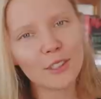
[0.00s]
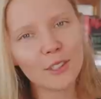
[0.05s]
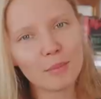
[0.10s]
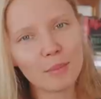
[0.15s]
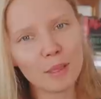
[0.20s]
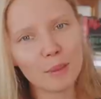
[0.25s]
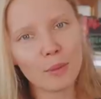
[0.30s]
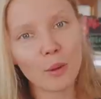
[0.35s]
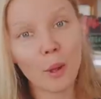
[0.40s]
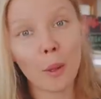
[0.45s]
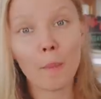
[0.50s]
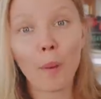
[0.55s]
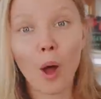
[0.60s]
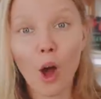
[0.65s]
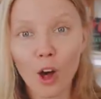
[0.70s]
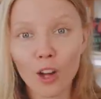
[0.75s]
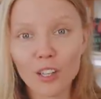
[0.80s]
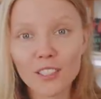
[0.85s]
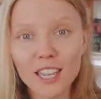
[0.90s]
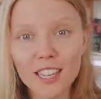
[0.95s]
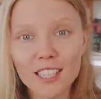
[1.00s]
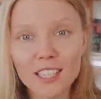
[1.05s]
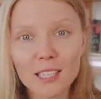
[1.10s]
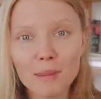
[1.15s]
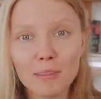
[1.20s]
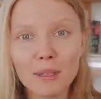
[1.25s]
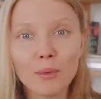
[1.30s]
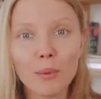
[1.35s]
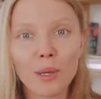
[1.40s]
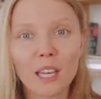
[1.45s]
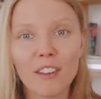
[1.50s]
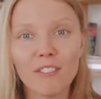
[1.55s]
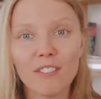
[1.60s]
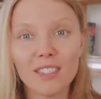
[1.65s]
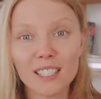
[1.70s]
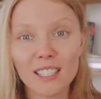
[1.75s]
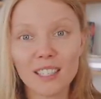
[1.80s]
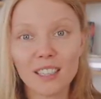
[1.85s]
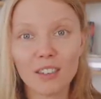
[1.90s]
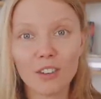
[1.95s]
heard people apologize to me when I
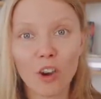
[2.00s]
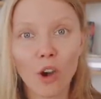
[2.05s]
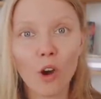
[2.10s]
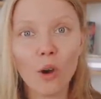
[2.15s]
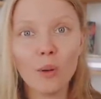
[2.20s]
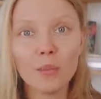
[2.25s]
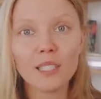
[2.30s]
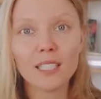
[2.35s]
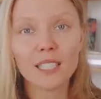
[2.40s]
visit their home.